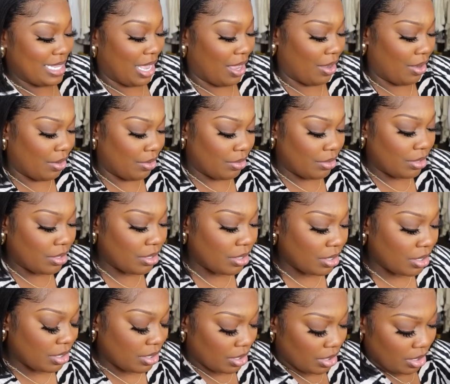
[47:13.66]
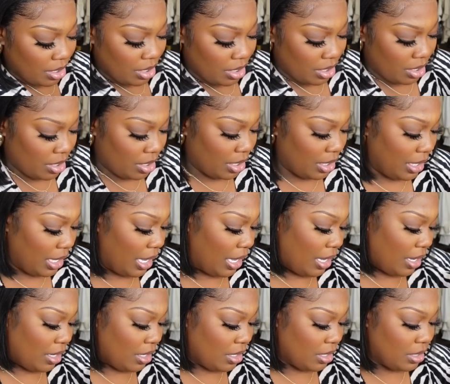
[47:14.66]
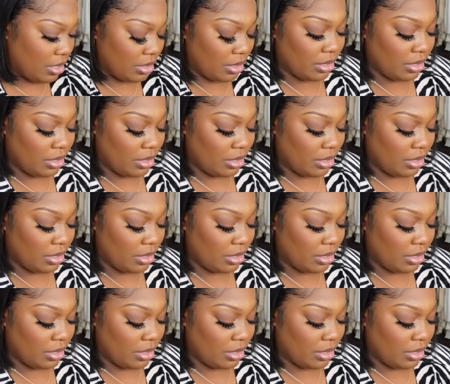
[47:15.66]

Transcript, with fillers: so yeah